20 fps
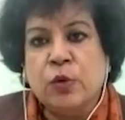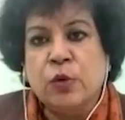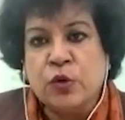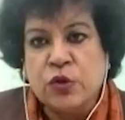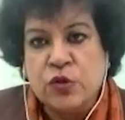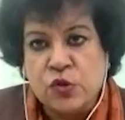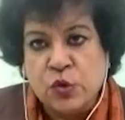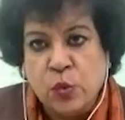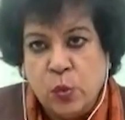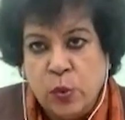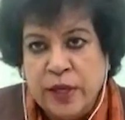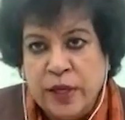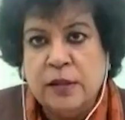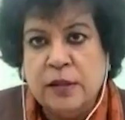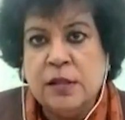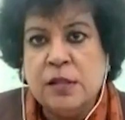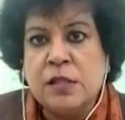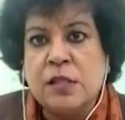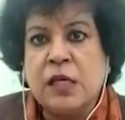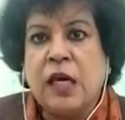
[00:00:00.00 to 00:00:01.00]
Moizu
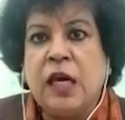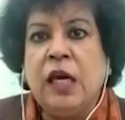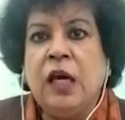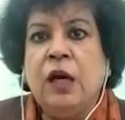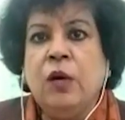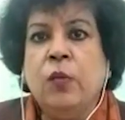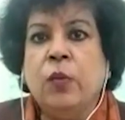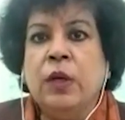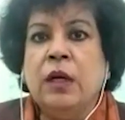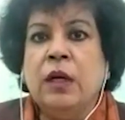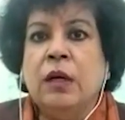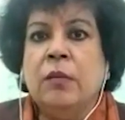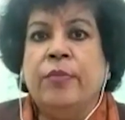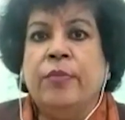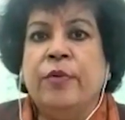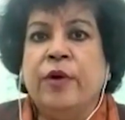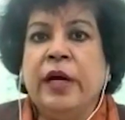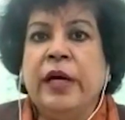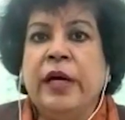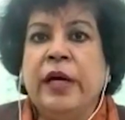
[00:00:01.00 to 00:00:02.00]
wins, he will
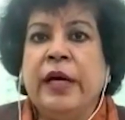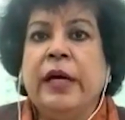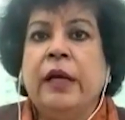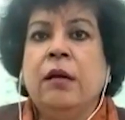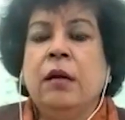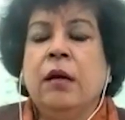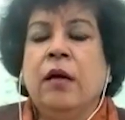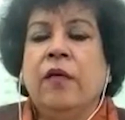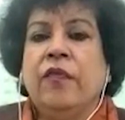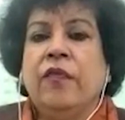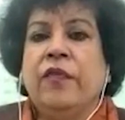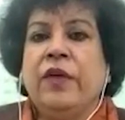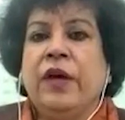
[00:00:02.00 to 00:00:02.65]
bring in